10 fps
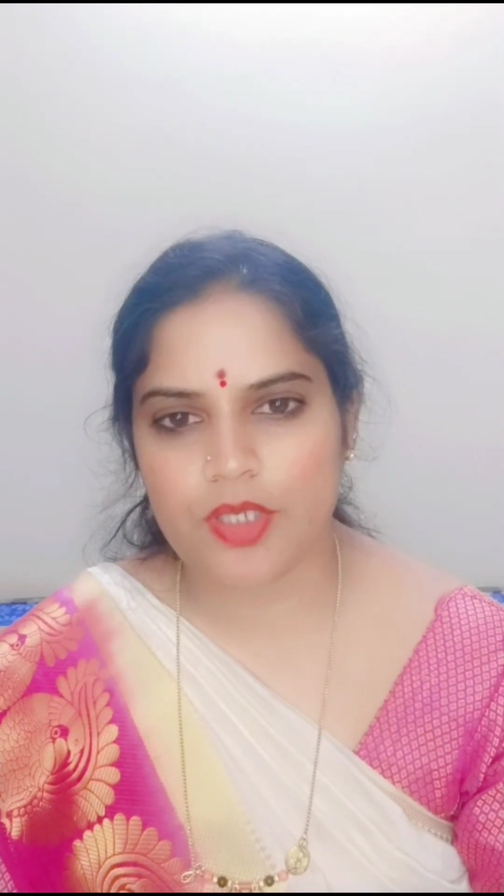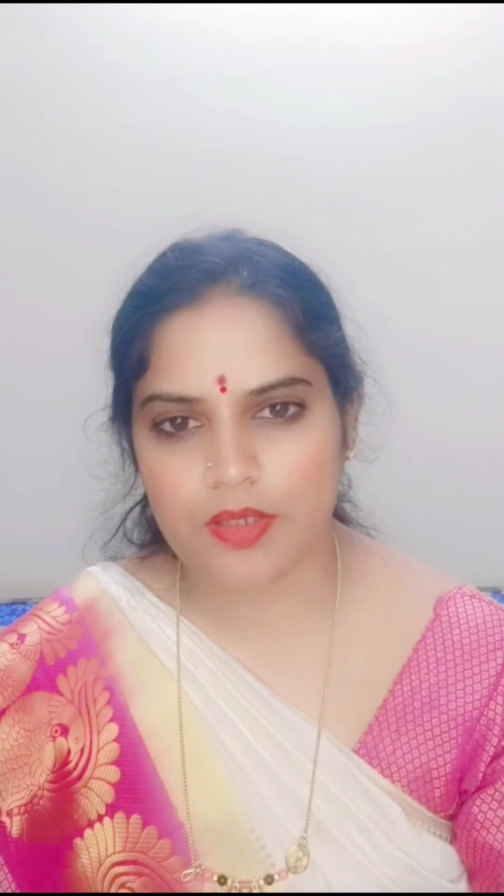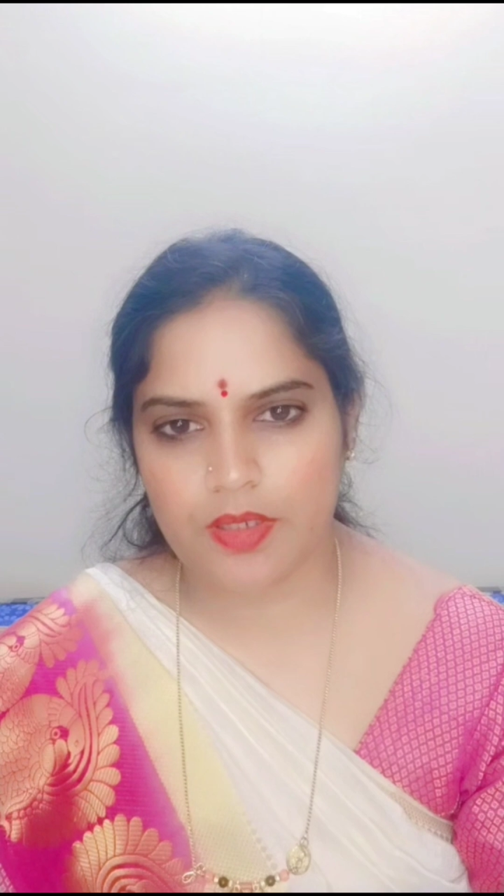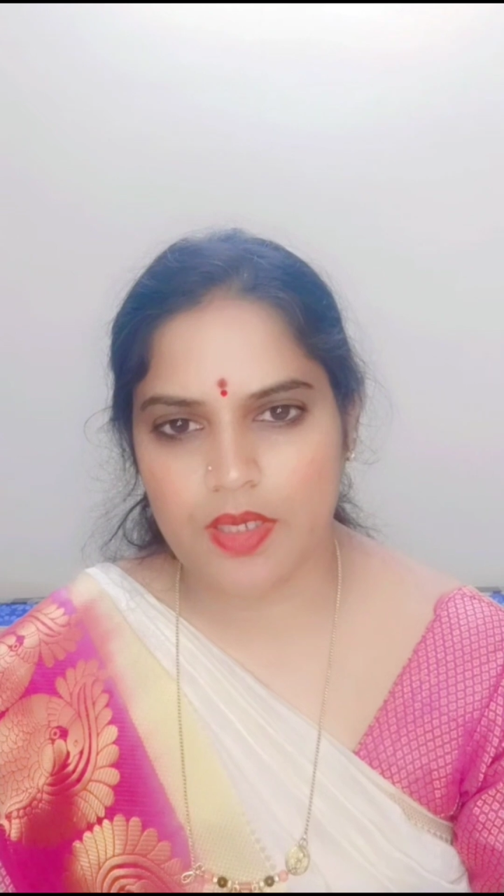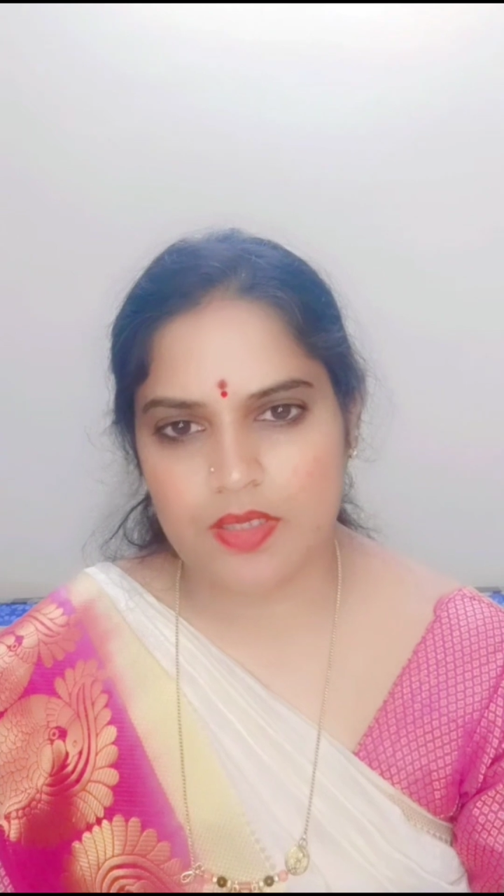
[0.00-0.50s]

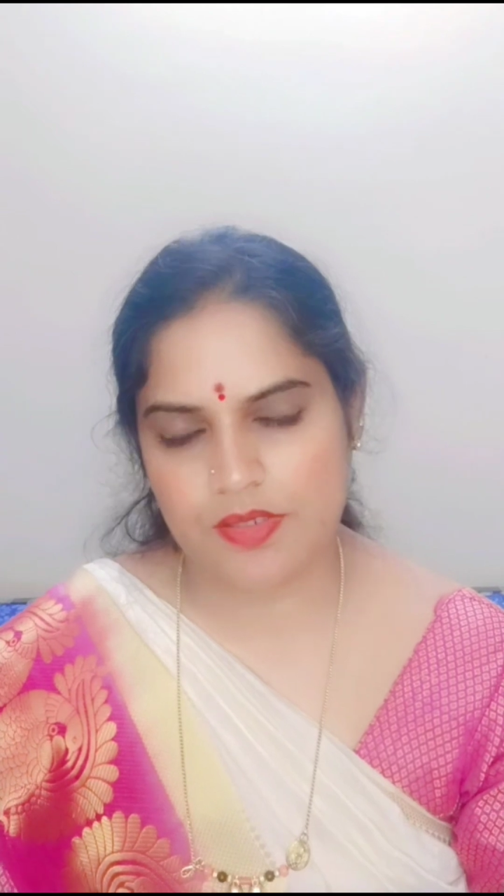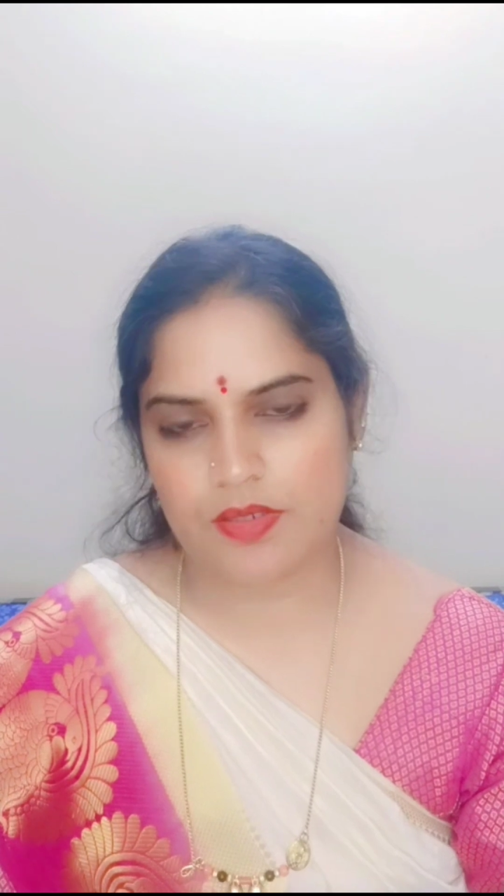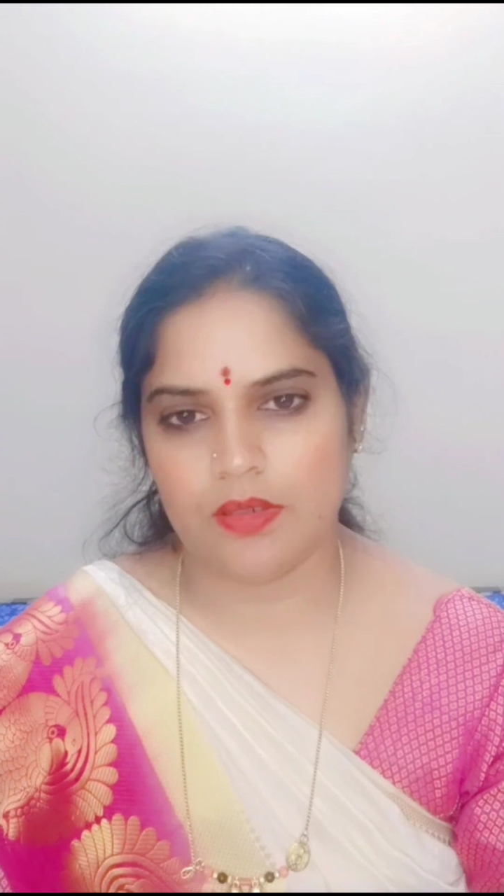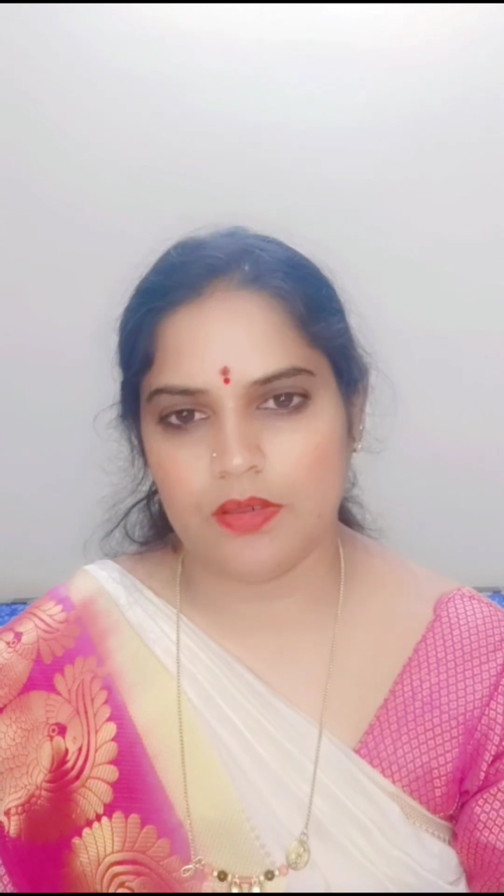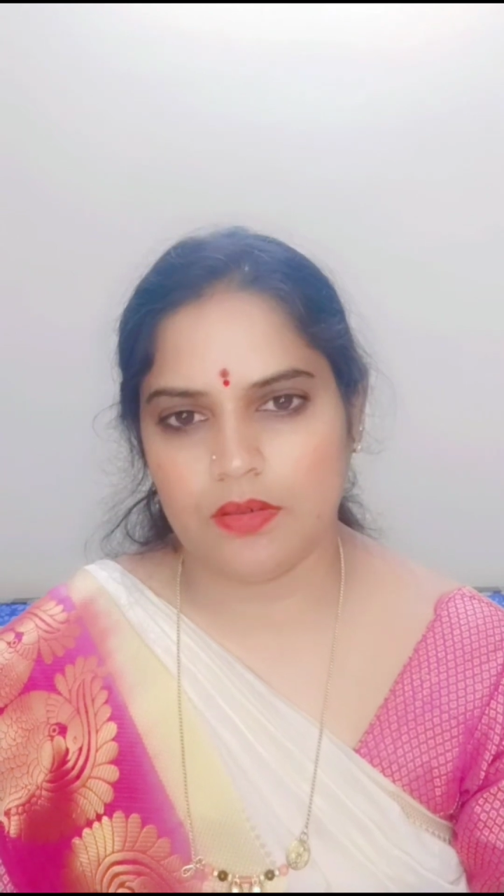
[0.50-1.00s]

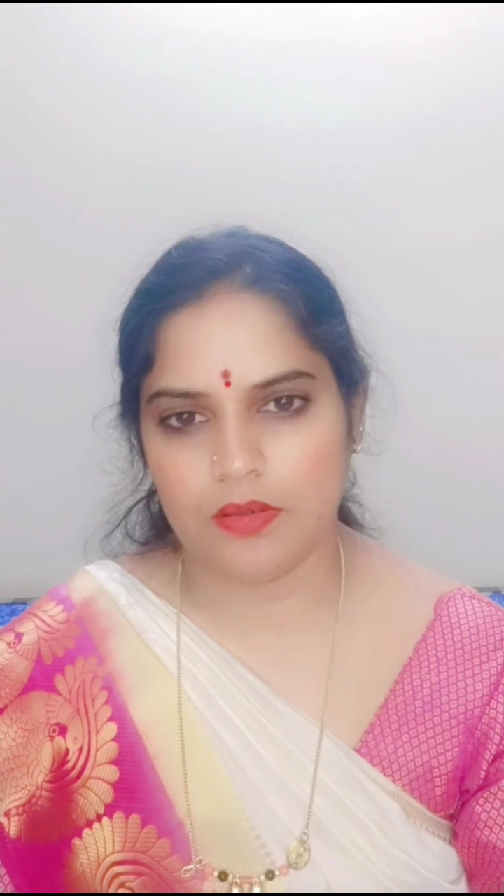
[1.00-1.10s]
chakras